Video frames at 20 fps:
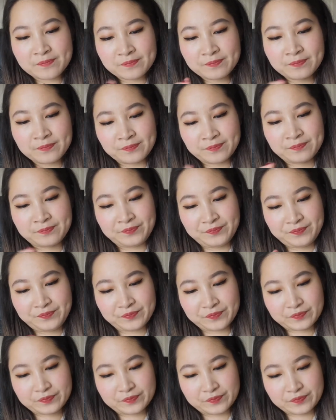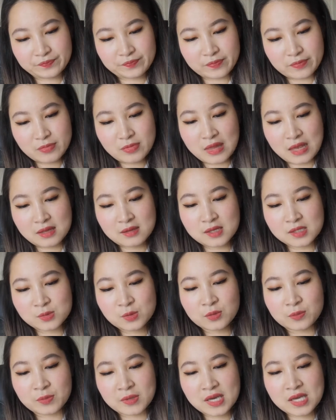Hmm, this
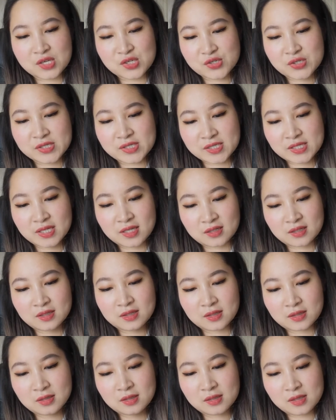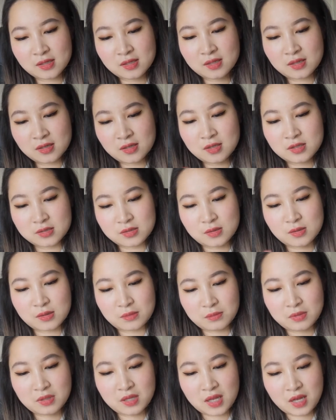will be interesting to
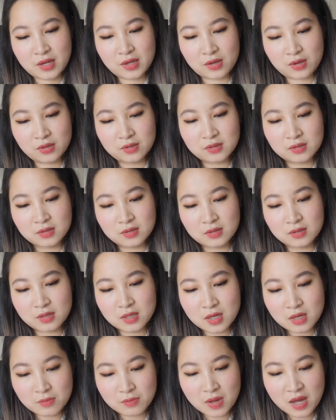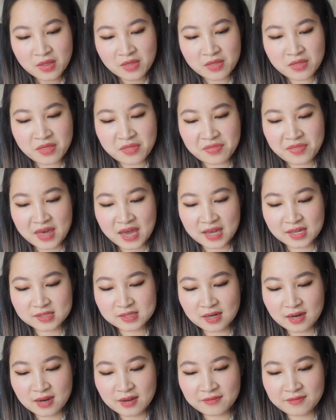apply on. But other than that,
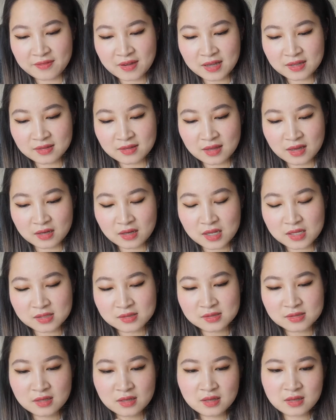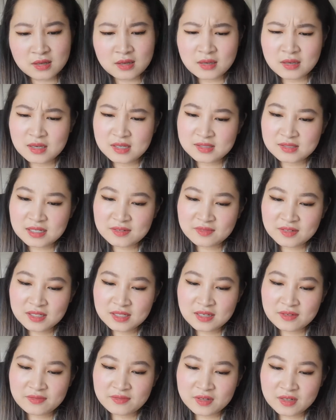I find that it's, it's definitely
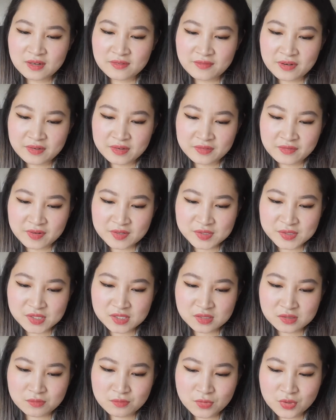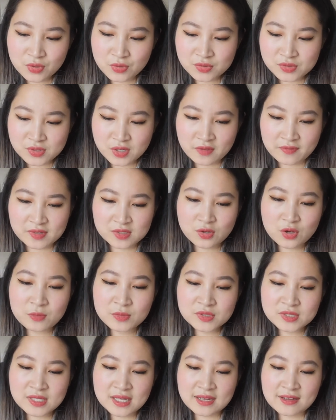given a very, very smooth surface,
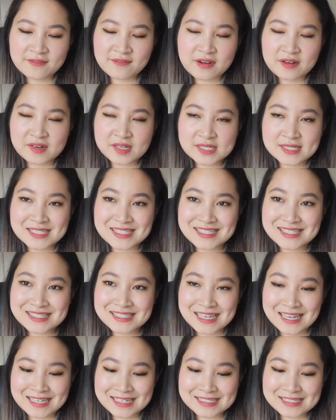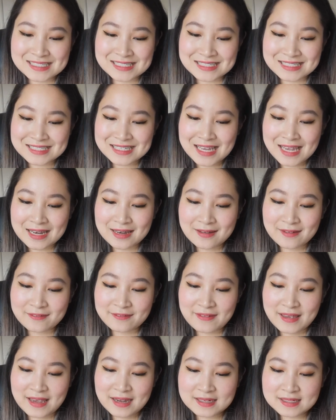almost like a very second skin
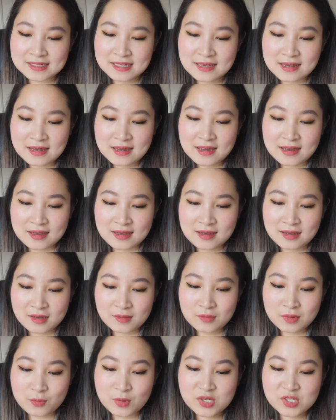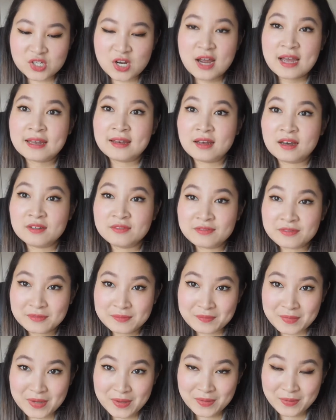effect, um, which I love,
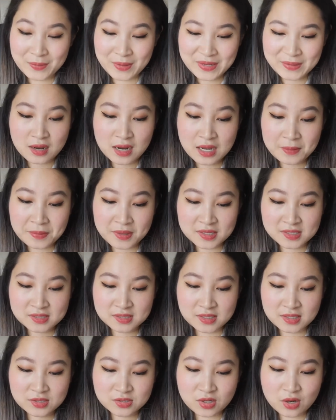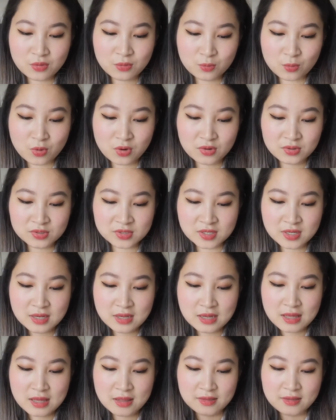by the way. I personally don't want
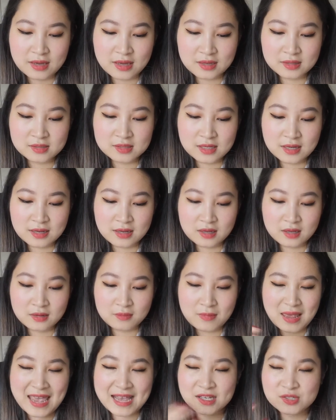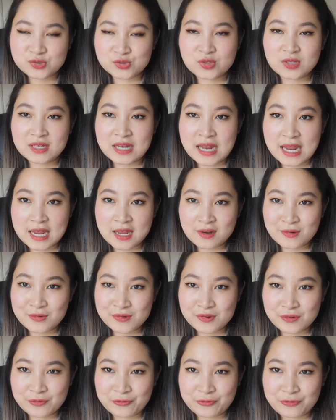that um, extra layer
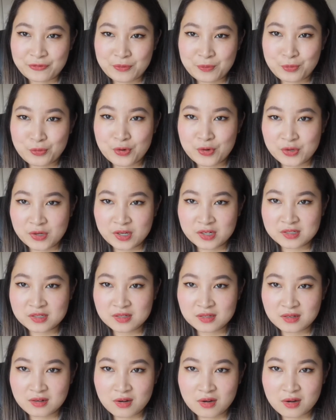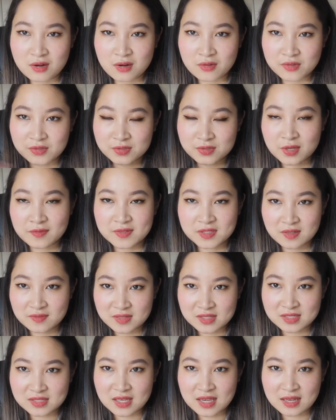of product on the surface of the
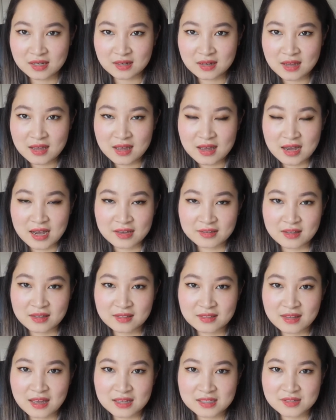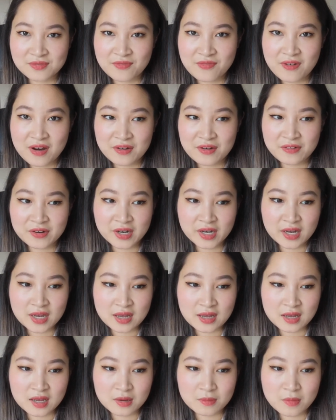skin. I think that's very
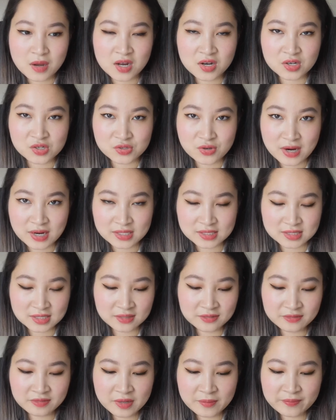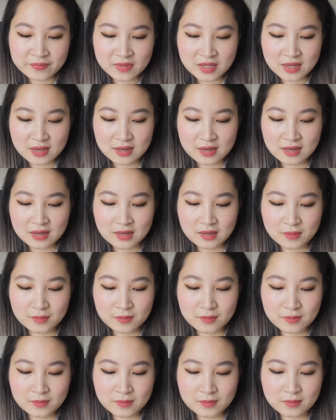um, unattractive,
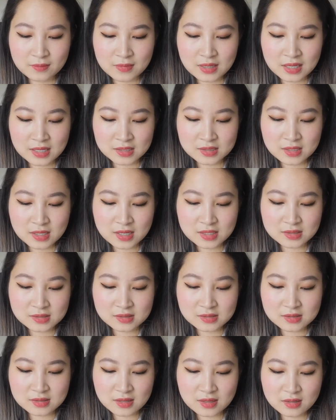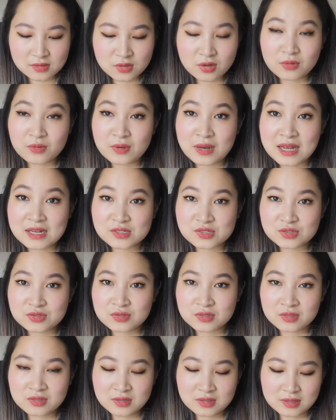um, and it's not
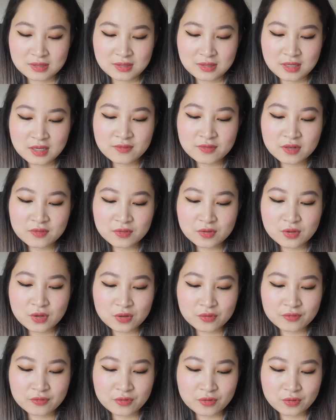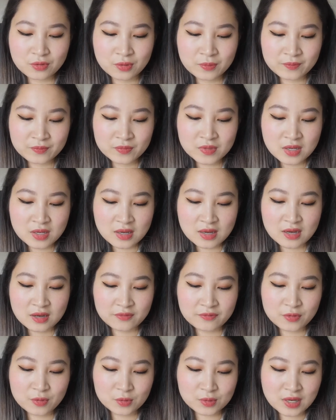natural. Even if you go for a
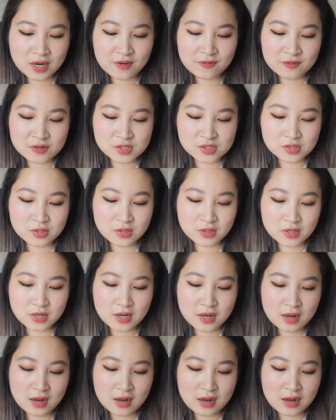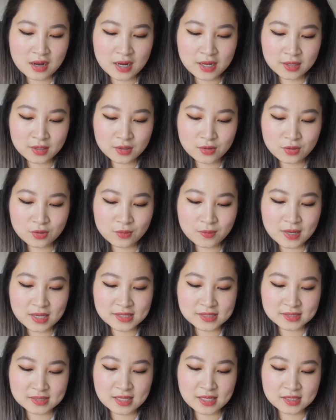full coverage look, I
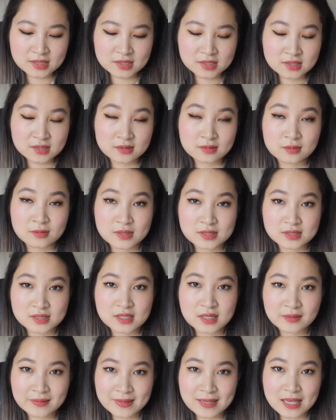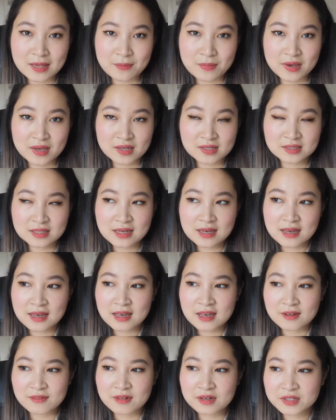always tend to still keep it
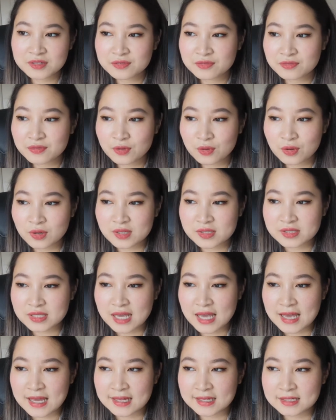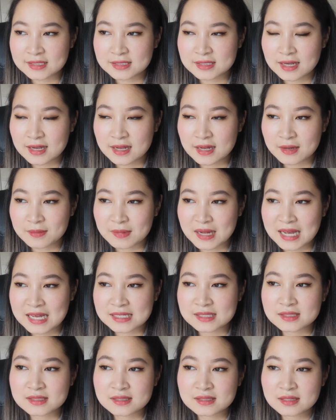very flawless and um,
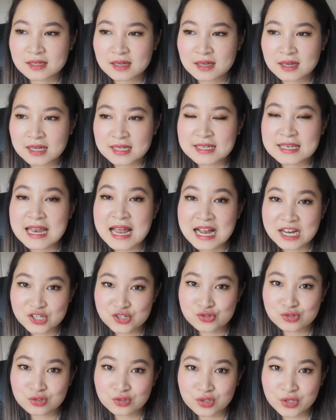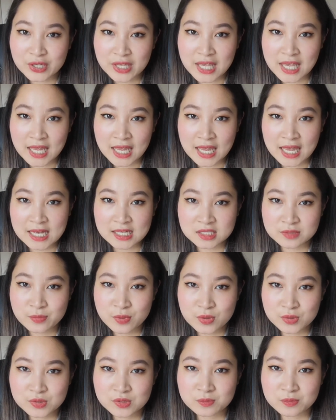as natural looking as
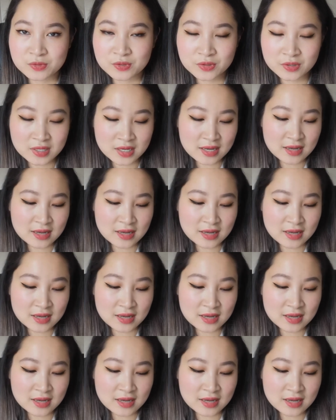possible.